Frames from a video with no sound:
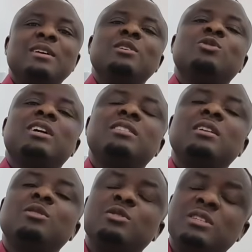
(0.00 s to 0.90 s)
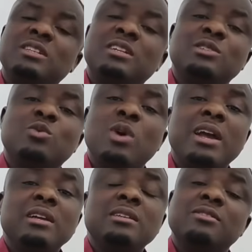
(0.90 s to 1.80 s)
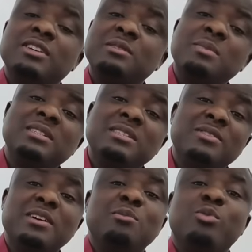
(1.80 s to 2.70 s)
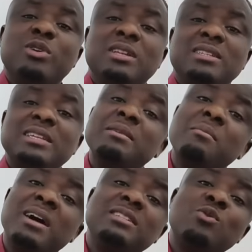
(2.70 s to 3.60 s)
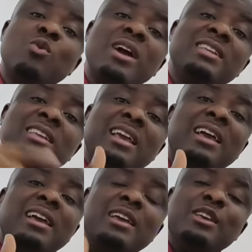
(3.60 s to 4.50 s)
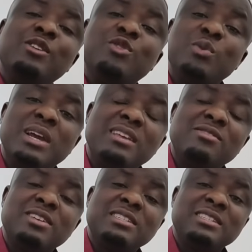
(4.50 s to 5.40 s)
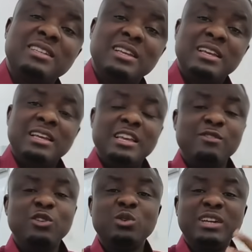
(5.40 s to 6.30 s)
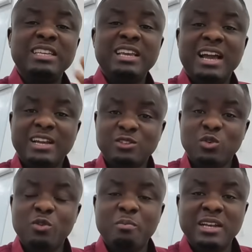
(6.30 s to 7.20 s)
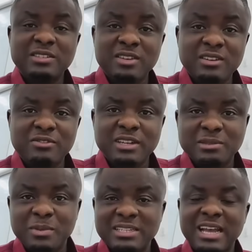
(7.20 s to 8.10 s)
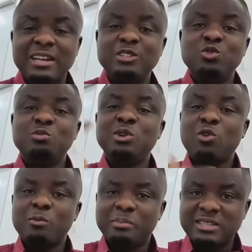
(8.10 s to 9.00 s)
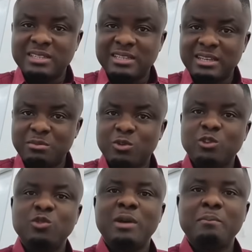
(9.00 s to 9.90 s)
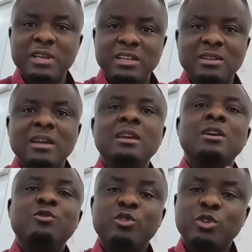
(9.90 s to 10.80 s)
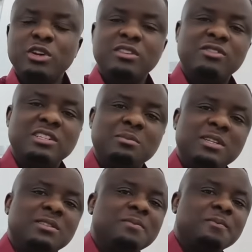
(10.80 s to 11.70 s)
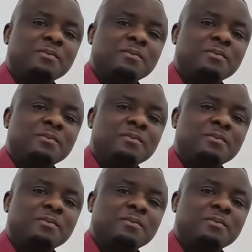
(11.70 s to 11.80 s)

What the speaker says: So I said, "You see, that is why investment is very important. Imagine 1 year if you were investing, even though the year has gone past very fast, but at least you'll be compensated because you are paid for your investment."